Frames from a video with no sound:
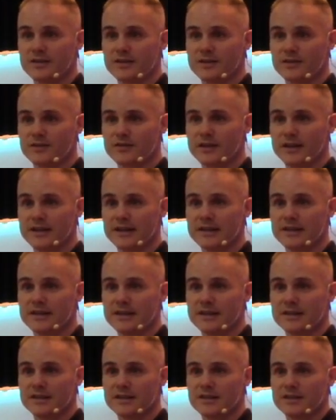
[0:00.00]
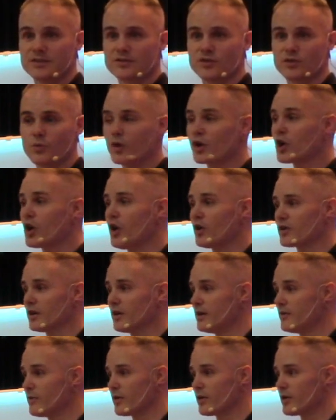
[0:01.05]
Okay? So we're called to
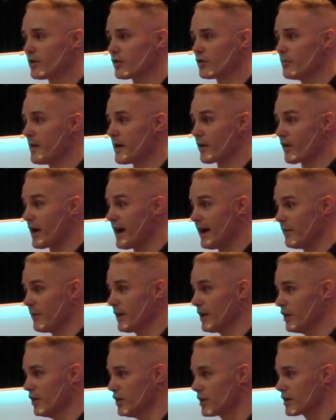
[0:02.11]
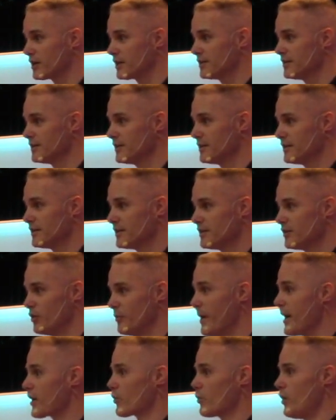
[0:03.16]
love one another no matter how we look, no
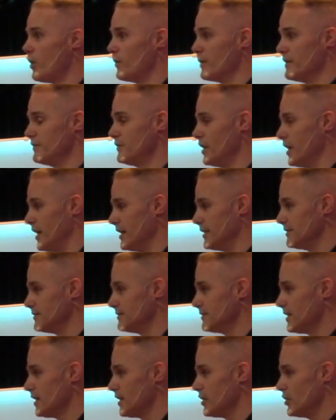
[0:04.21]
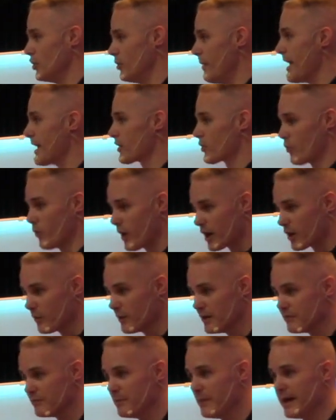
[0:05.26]
matter what we've done, no matter where
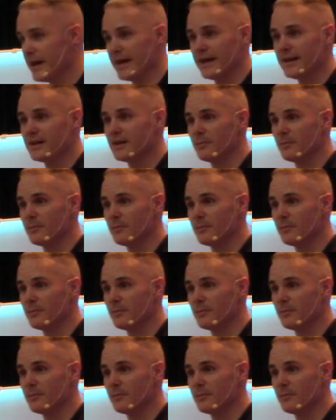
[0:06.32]
we've been.